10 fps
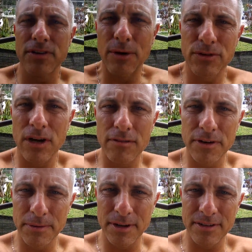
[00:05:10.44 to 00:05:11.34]
I was
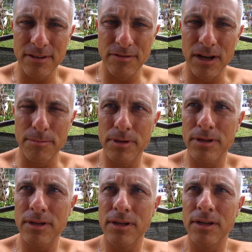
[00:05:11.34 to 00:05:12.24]
covering myself up.
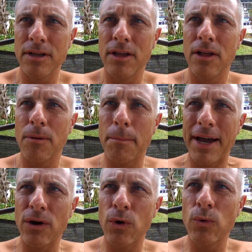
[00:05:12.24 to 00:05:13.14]

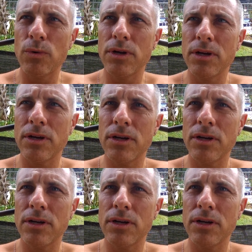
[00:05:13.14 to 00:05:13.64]
My own